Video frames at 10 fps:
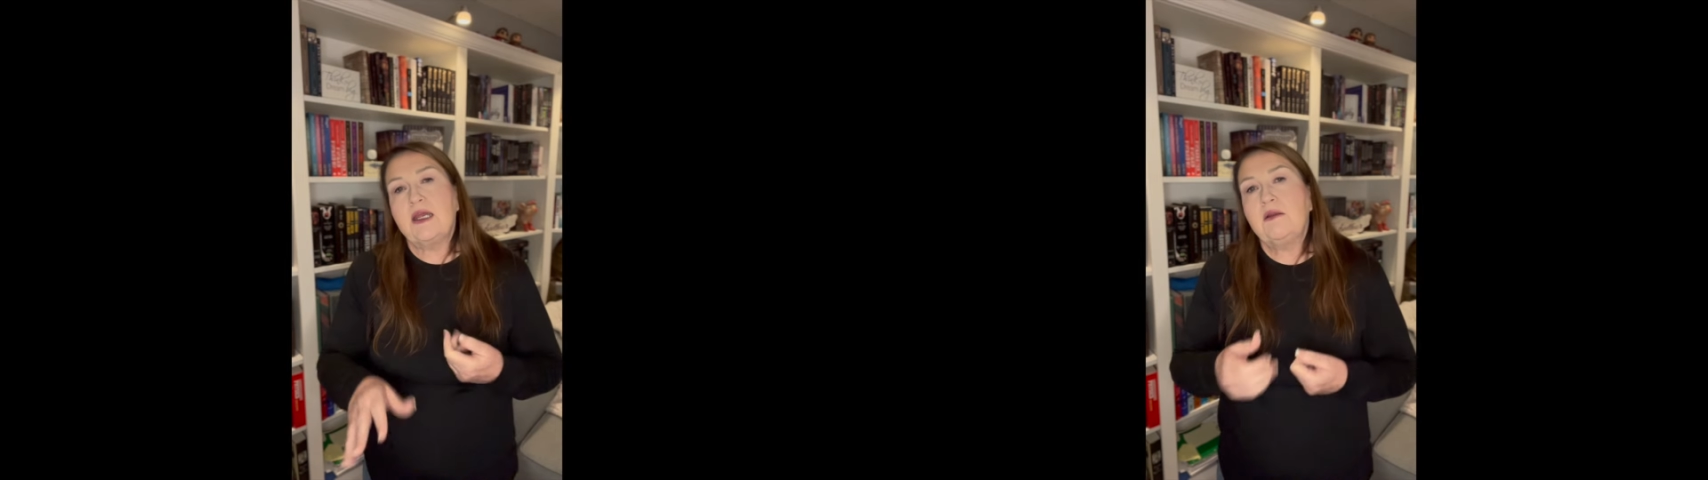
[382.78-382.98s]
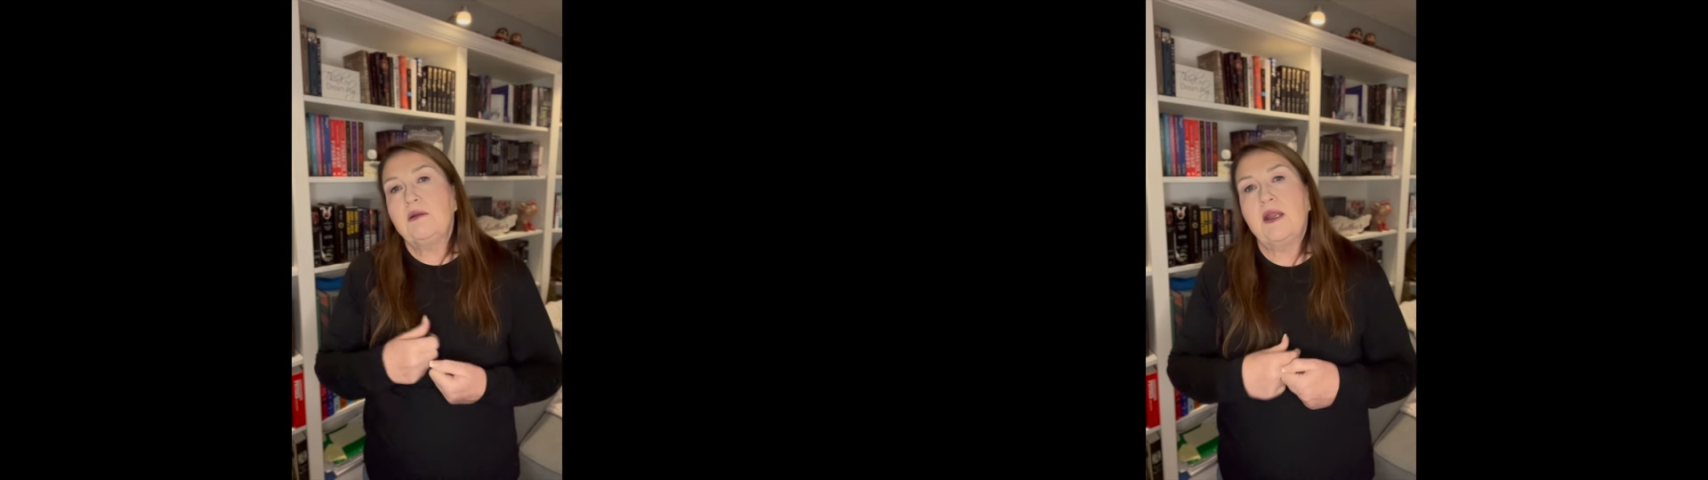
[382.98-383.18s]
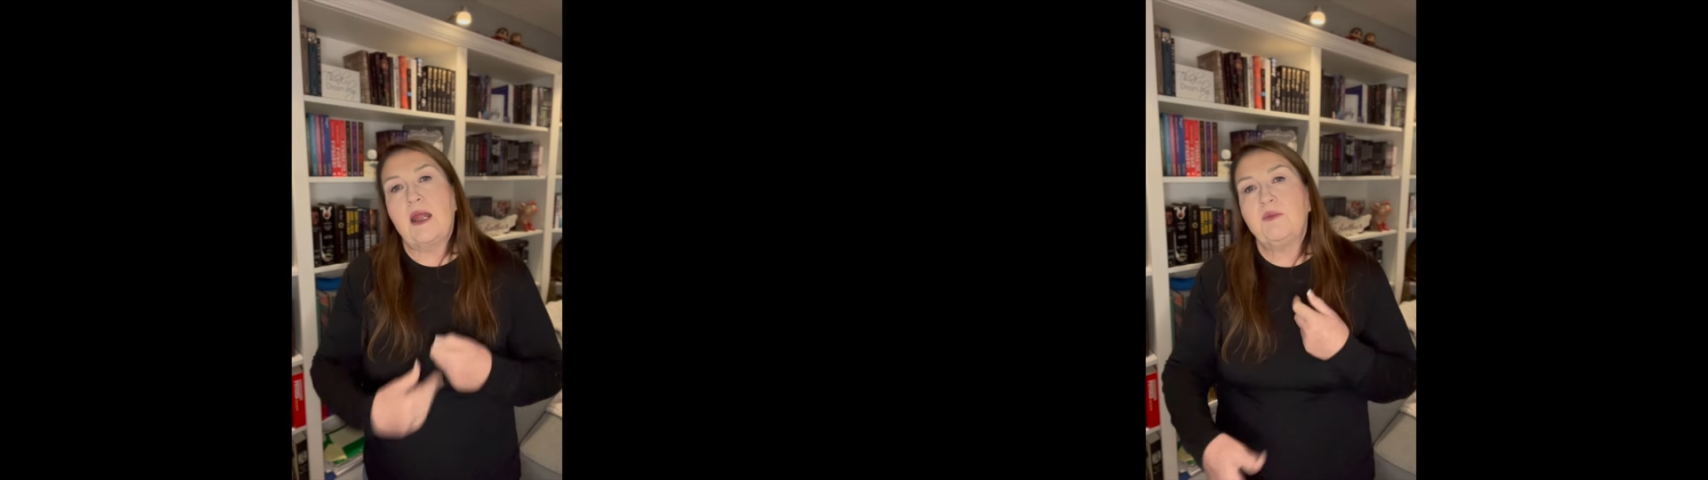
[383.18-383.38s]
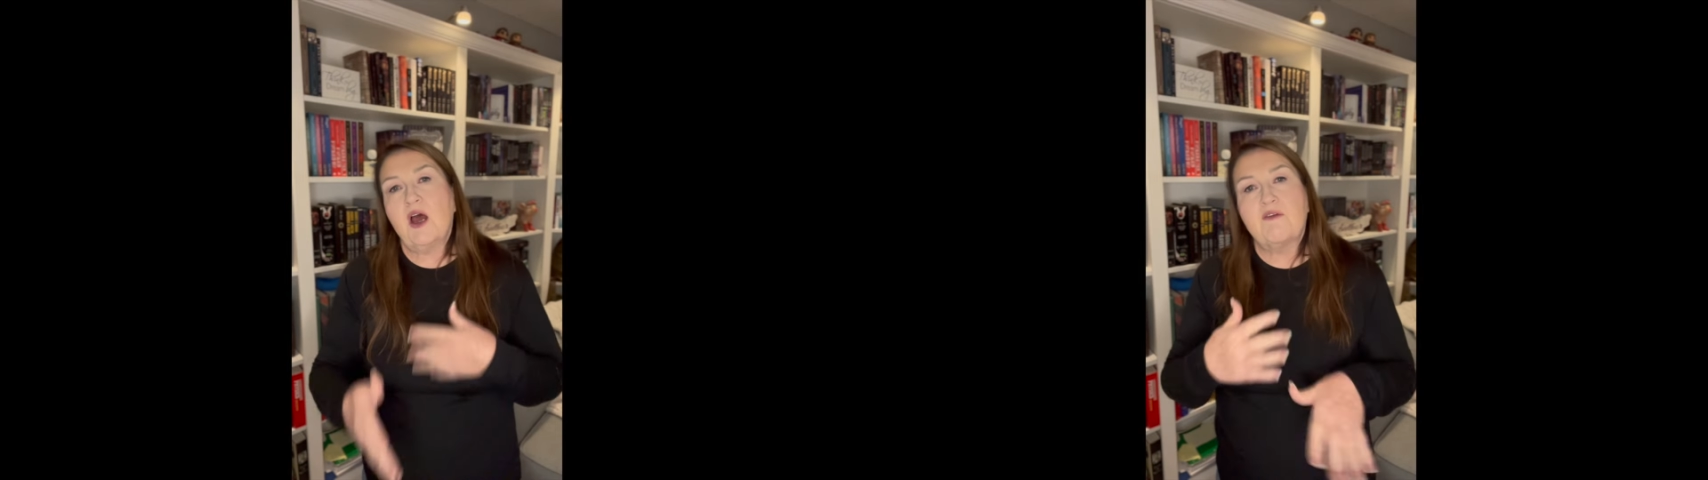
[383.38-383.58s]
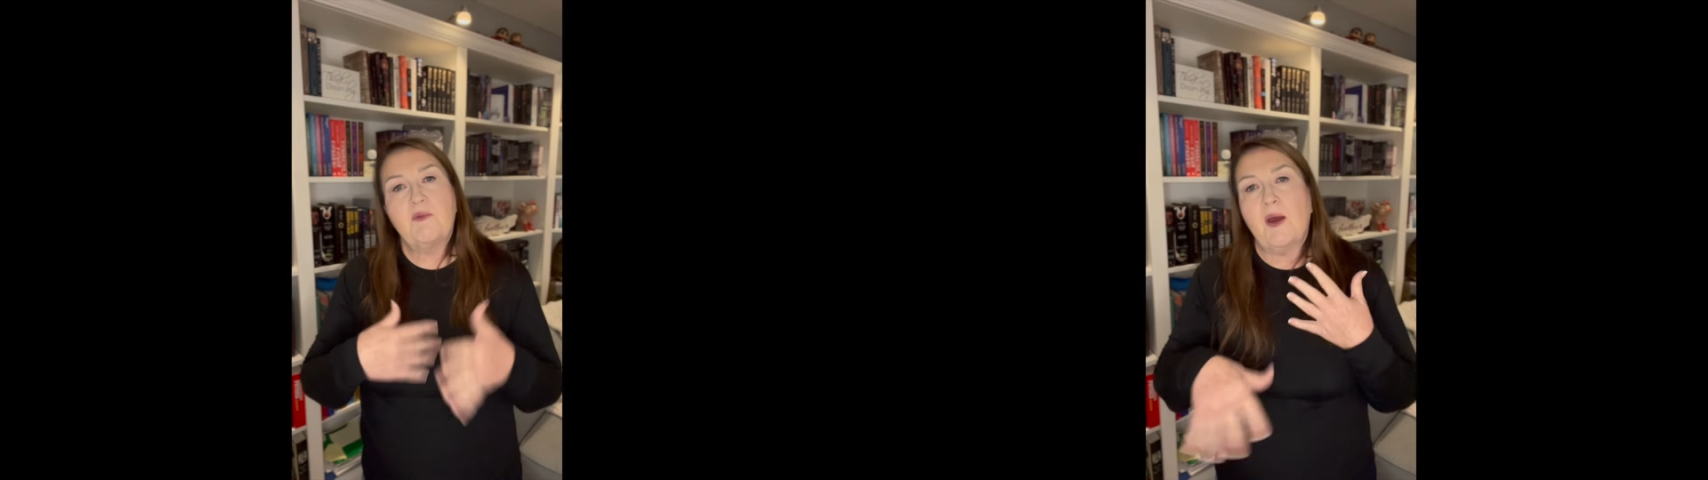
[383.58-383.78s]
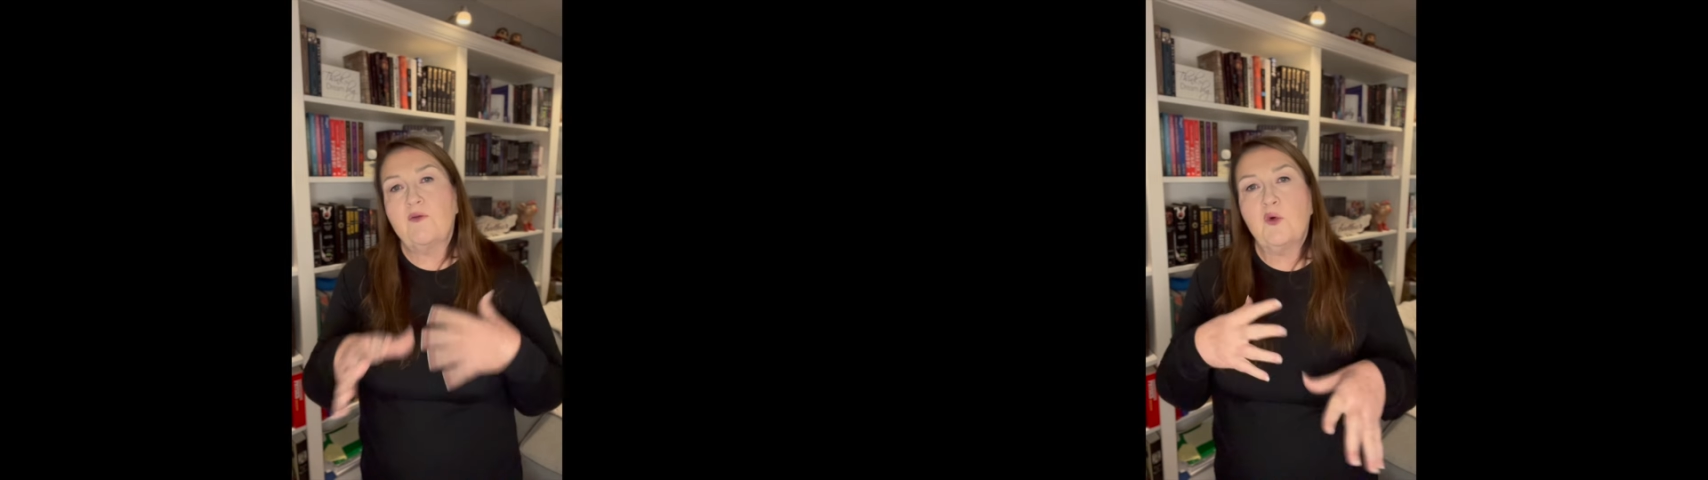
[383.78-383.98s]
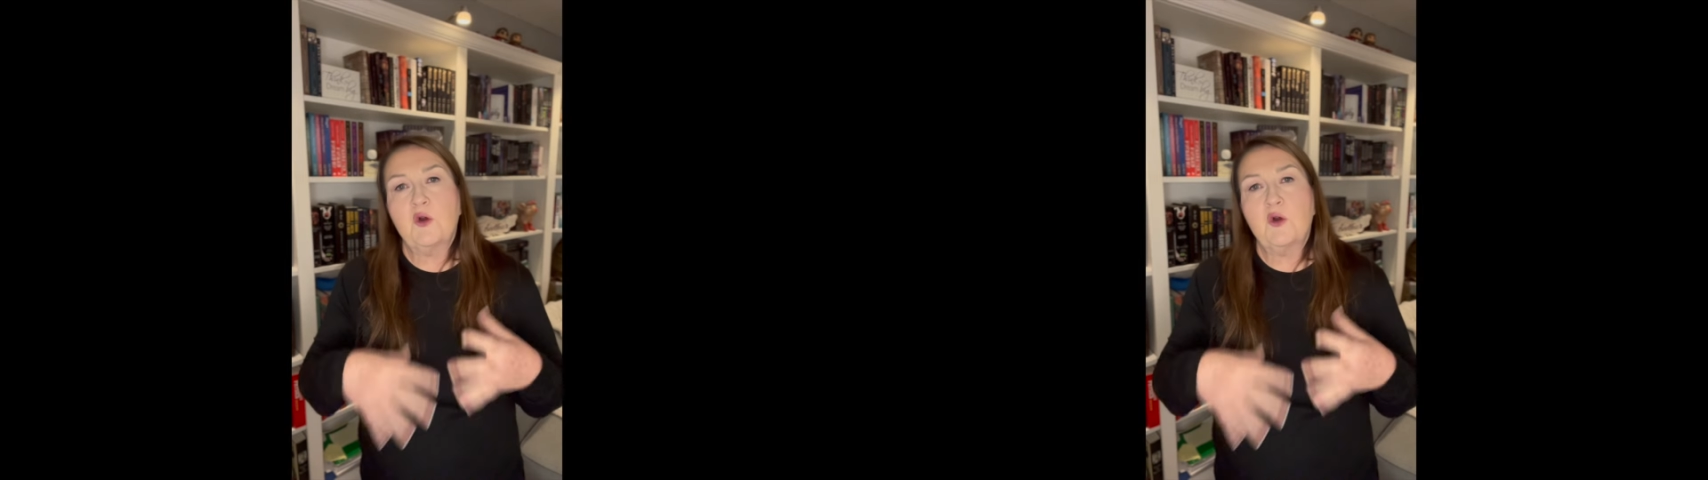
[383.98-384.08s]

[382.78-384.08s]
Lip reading: named off about four